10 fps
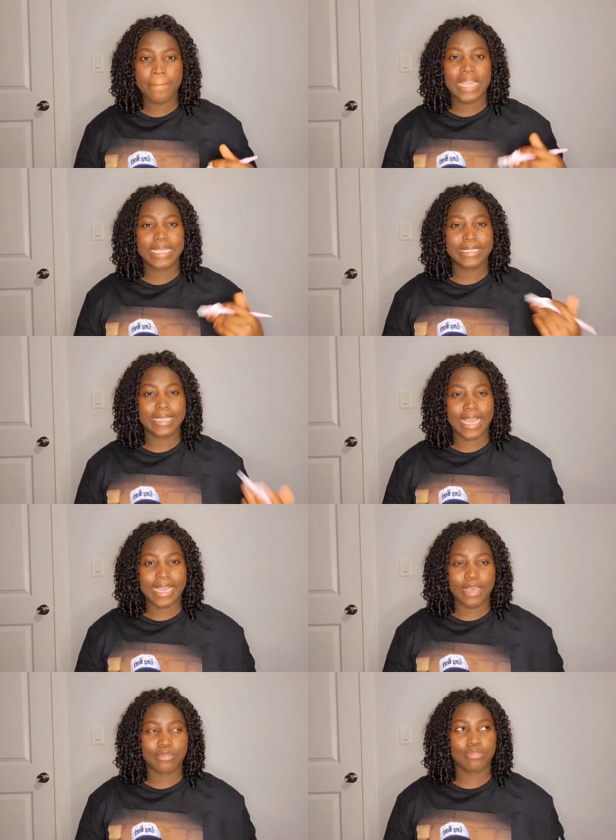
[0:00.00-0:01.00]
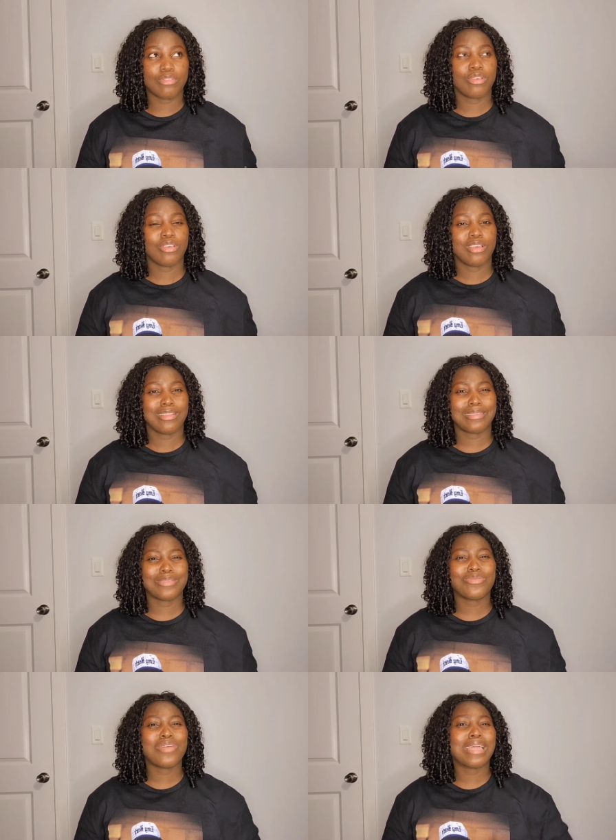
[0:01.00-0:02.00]
in the account, and
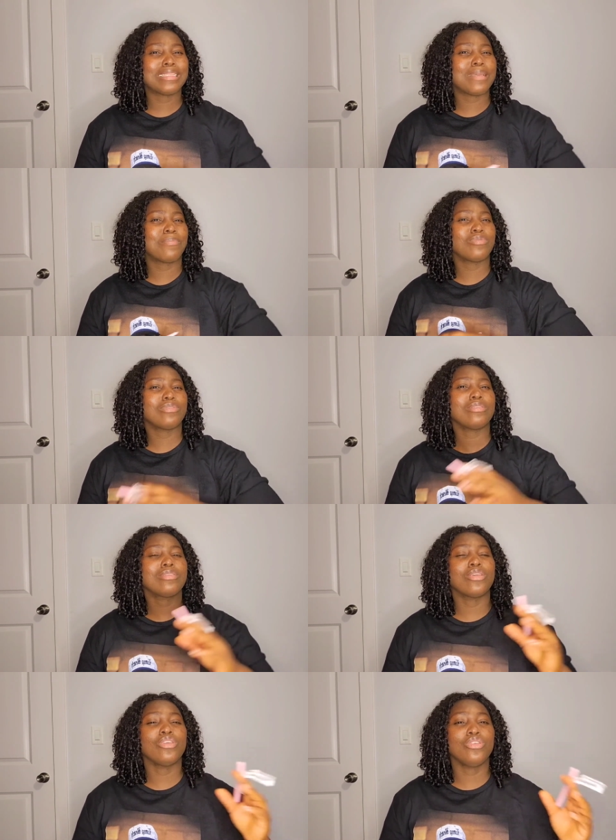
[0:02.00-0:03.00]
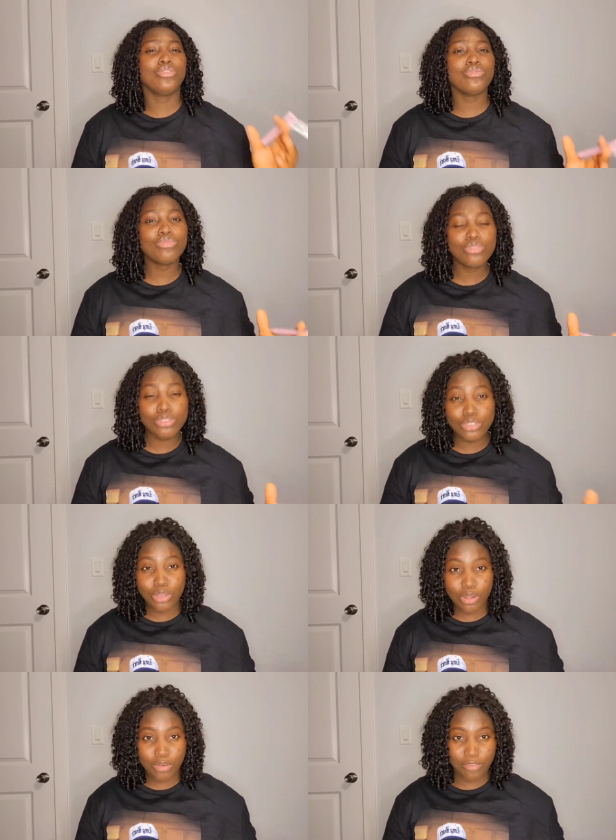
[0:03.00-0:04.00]
then you go and deposit a huge chunk of